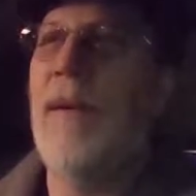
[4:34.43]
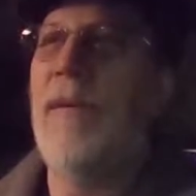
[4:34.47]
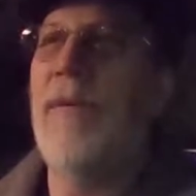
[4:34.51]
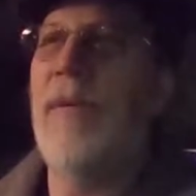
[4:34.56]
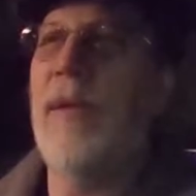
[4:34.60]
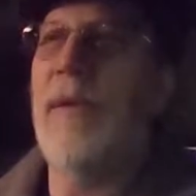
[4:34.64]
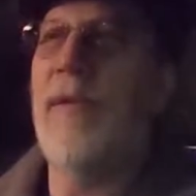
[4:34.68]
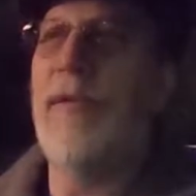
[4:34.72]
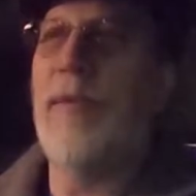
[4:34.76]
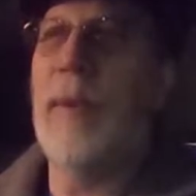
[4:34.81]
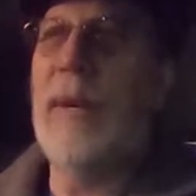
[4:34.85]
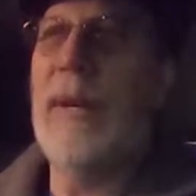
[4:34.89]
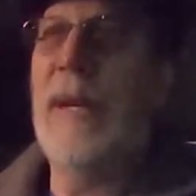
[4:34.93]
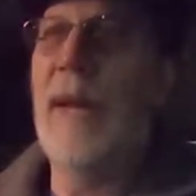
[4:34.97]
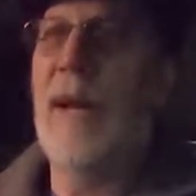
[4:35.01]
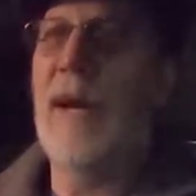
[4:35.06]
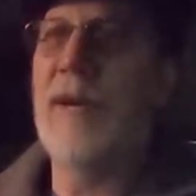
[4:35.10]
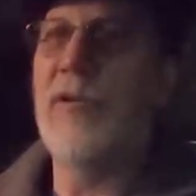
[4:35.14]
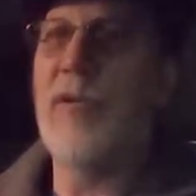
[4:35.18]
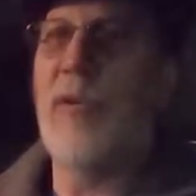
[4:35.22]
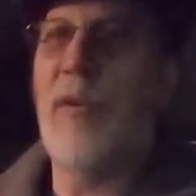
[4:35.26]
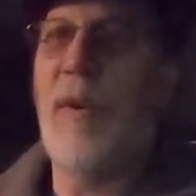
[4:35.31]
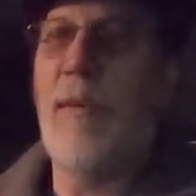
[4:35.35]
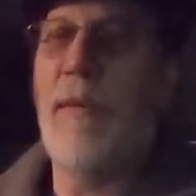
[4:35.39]
the three
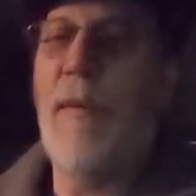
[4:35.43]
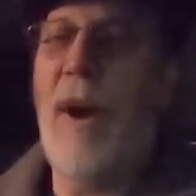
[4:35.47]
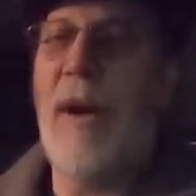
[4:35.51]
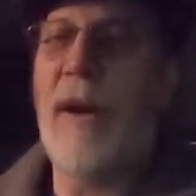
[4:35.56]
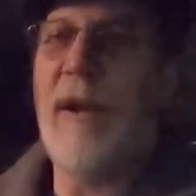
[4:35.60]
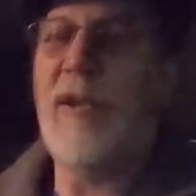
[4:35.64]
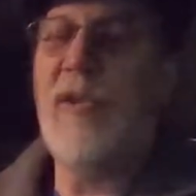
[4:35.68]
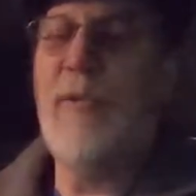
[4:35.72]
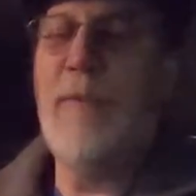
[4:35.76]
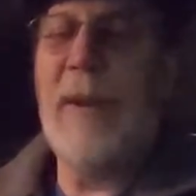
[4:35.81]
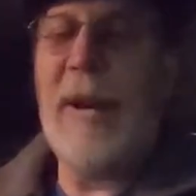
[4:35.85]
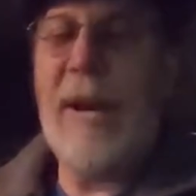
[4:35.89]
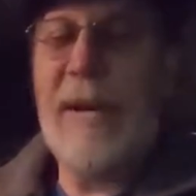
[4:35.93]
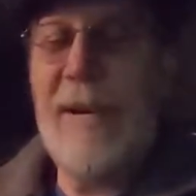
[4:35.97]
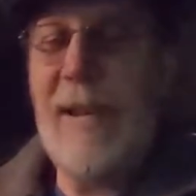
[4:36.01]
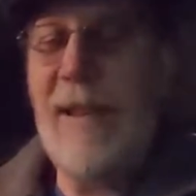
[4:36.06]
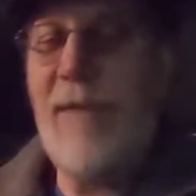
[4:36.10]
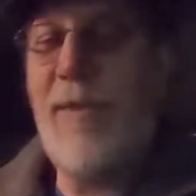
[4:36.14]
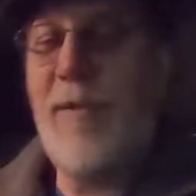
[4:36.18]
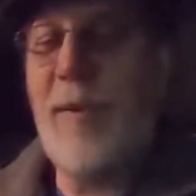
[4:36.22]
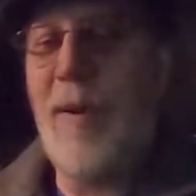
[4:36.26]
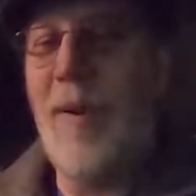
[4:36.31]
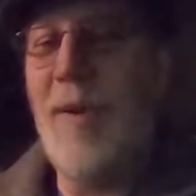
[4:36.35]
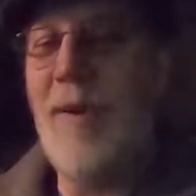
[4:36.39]
laws of robotics, but I
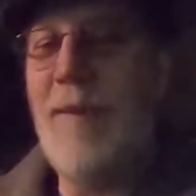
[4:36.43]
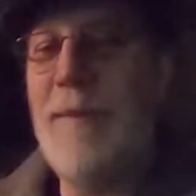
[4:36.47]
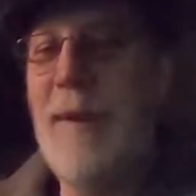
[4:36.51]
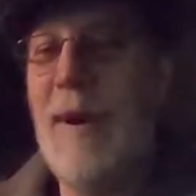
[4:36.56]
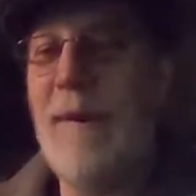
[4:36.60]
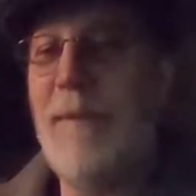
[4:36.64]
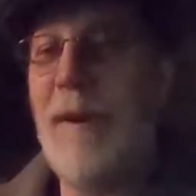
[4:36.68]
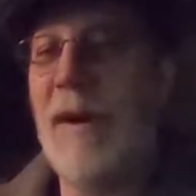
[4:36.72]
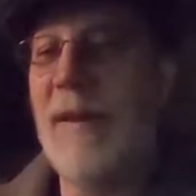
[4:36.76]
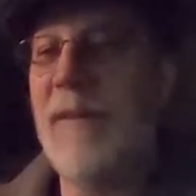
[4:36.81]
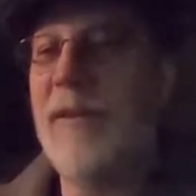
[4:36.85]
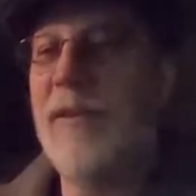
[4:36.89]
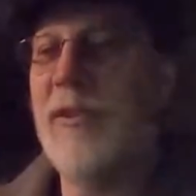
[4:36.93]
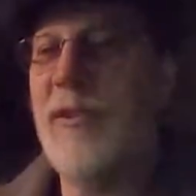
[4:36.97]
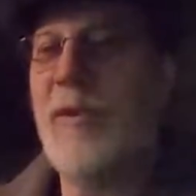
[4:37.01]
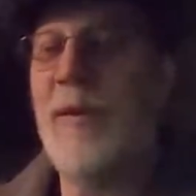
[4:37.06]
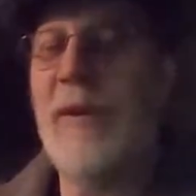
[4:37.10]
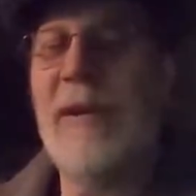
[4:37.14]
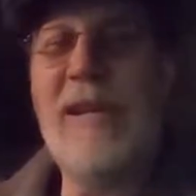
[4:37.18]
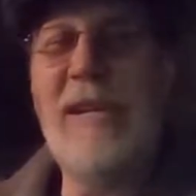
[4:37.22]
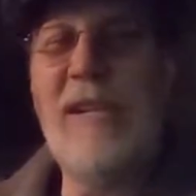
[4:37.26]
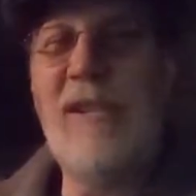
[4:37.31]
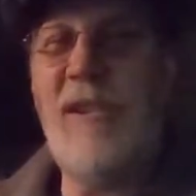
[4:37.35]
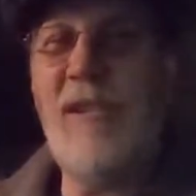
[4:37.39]
did throw them up on the
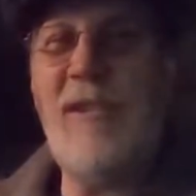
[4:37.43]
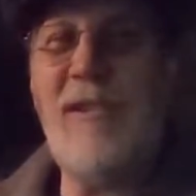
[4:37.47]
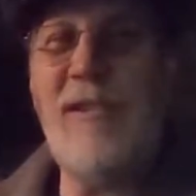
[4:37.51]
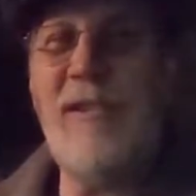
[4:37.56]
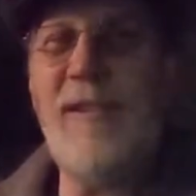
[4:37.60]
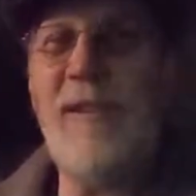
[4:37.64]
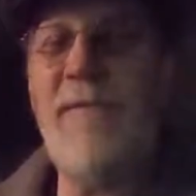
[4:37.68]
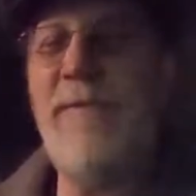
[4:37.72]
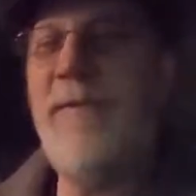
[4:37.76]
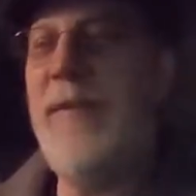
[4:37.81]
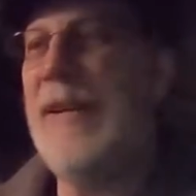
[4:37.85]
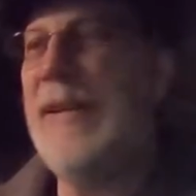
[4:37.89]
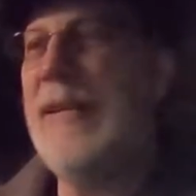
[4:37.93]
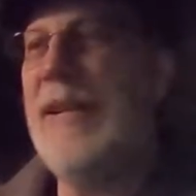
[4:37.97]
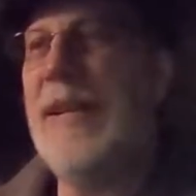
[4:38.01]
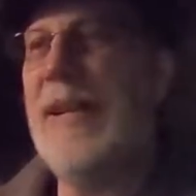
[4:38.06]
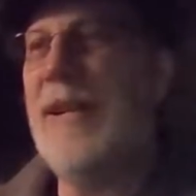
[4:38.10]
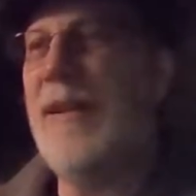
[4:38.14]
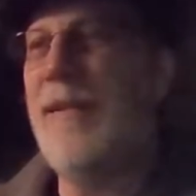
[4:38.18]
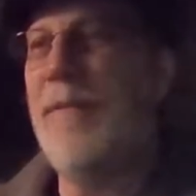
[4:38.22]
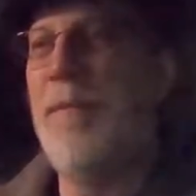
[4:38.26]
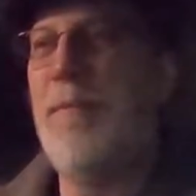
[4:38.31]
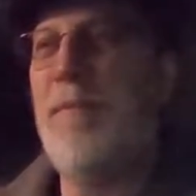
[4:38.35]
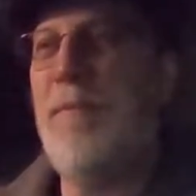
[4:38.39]
screen just as a fun
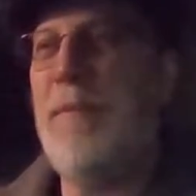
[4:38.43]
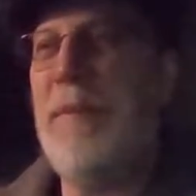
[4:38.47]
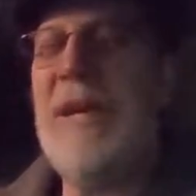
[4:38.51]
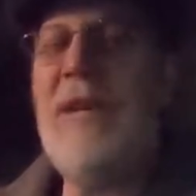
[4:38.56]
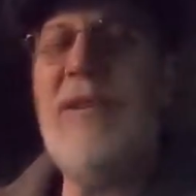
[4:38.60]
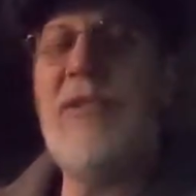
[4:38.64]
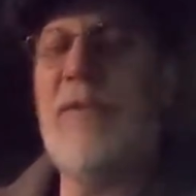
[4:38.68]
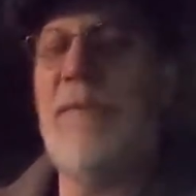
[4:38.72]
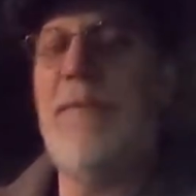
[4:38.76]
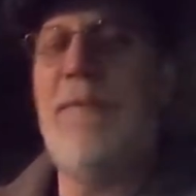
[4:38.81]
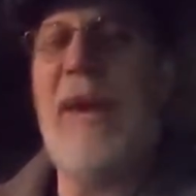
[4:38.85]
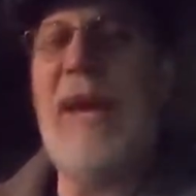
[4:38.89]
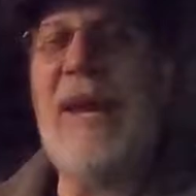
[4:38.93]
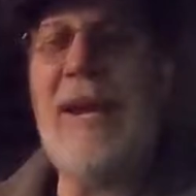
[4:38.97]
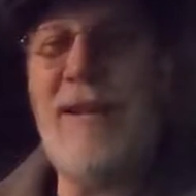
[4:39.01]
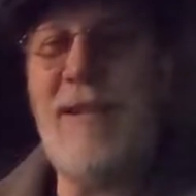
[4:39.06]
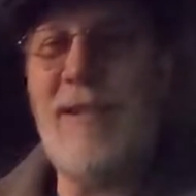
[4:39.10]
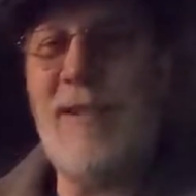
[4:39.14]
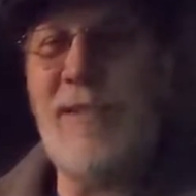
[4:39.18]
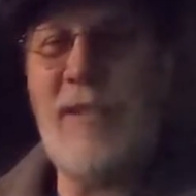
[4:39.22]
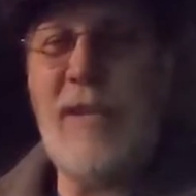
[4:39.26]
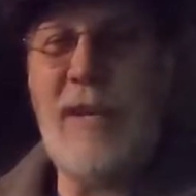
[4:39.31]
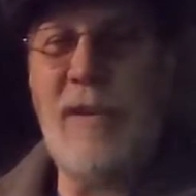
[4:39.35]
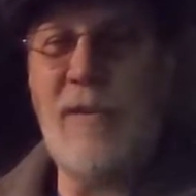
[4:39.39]
little piece of bait
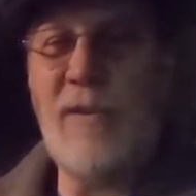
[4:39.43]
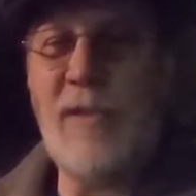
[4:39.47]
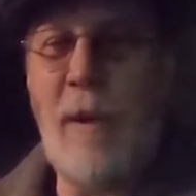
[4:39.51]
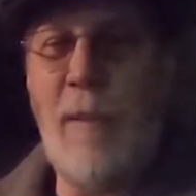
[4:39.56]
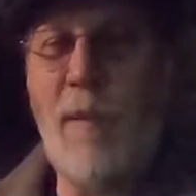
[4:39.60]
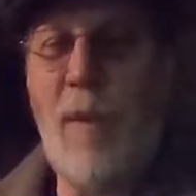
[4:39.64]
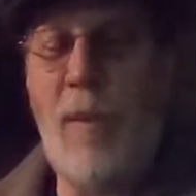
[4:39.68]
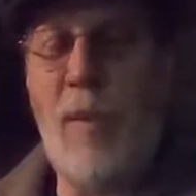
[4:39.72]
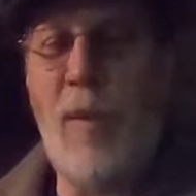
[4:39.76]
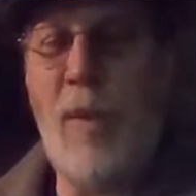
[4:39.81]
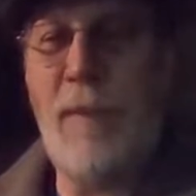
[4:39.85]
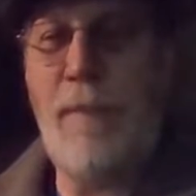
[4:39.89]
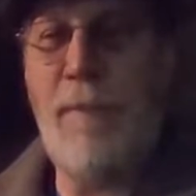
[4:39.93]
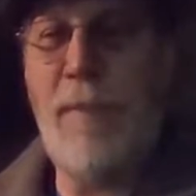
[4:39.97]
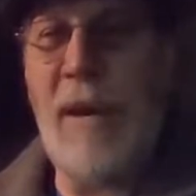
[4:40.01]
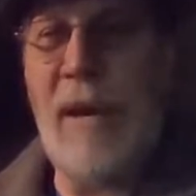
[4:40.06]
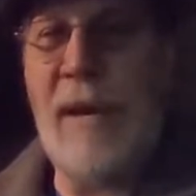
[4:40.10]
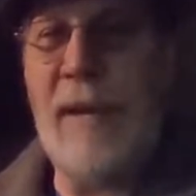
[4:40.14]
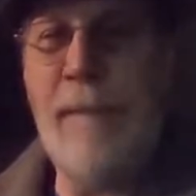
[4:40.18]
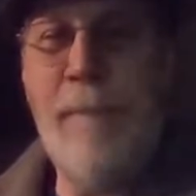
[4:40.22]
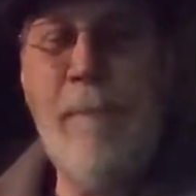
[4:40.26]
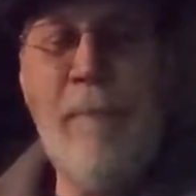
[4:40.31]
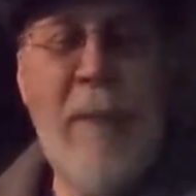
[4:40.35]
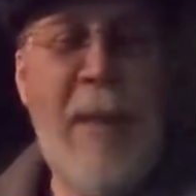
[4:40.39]
to see if someone would
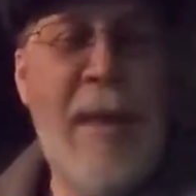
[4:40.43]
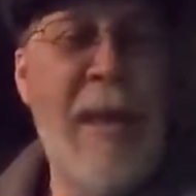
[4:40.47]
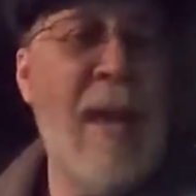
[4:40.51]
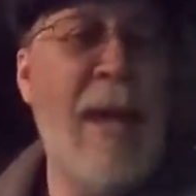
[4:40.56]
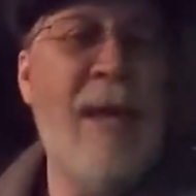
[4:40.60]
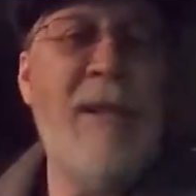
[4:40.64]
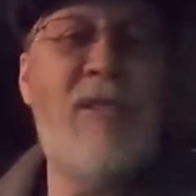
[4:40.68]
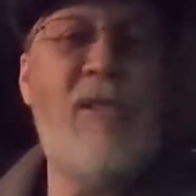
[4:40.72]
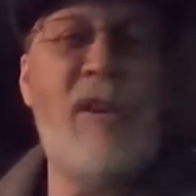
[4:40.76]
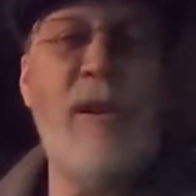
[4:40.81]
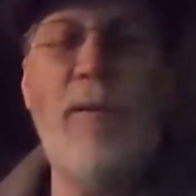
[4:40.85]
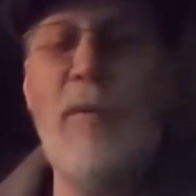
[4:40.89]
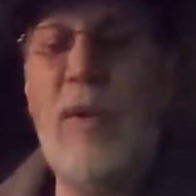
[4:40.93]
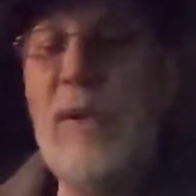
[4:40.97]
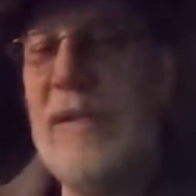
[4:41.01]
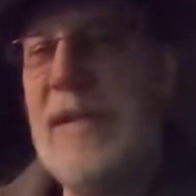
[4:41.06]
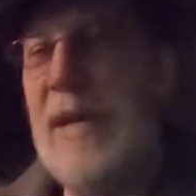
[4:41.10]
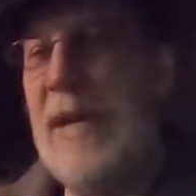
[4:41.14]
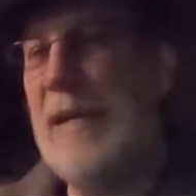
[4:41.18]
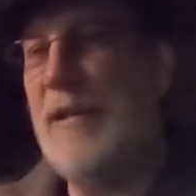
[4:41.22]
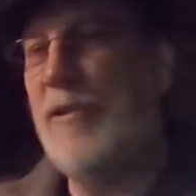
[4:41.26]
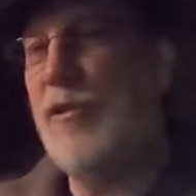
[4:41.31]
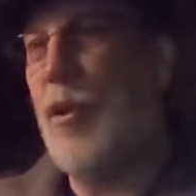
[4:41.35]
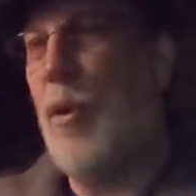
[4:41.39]
bite. And someone did.